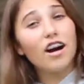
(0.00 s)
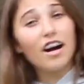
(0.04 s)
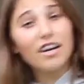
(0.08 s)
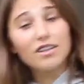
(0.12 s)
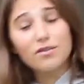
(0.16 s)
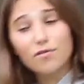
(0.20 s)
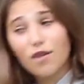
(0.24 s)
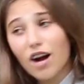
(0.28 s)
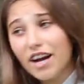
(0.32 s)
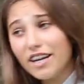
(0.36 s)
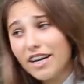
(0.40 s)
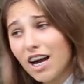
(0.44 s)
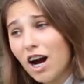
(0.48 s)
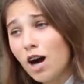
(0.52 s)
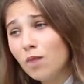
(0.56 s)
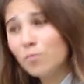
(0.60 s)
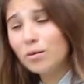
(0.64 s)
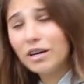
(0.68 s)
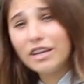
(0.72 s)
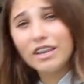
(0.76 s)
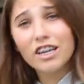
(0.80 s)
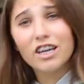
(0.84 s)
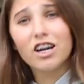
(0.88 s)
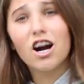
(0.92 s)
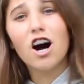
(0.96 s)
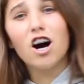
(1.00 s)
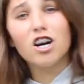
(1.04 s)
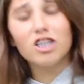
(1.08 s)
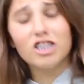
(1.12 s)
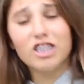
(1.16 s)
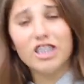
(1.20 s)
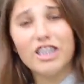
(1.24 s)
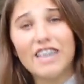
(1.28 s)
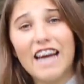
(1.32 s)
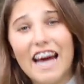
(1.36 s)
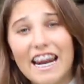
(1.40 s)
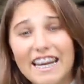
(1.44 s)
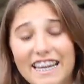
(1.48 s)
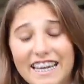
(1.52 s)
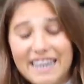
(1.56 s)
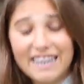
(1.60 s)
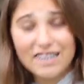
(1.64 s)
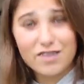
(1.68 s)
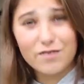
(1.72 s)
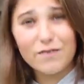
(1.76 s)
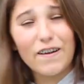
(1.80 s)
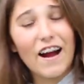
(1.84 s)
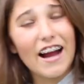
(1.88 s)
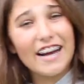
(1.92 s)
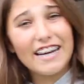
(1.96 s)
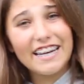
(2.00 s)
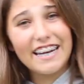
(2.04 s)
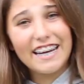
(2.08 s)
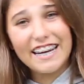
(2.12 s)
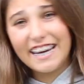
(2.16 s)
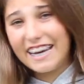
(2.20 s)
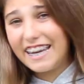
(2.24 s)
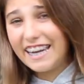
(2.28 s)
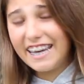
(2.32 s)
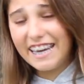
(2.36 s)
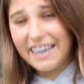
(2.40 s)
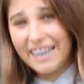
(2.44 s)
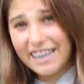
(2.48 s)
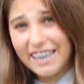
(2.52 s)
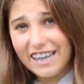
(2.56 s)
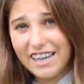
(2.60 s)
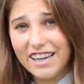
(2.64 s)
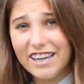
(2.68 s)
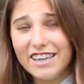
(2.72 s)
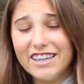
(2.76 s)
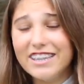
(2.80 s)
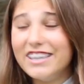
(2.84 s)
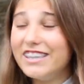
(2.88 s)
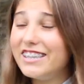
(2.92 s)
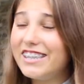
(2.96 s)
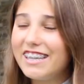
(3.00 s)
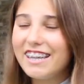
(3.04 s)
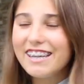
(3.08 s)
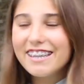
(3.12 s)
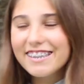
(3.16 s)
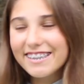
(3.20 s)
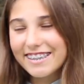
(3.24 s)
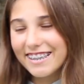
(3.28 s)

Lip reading: guys, right now I'm in the garden and it is raining in England.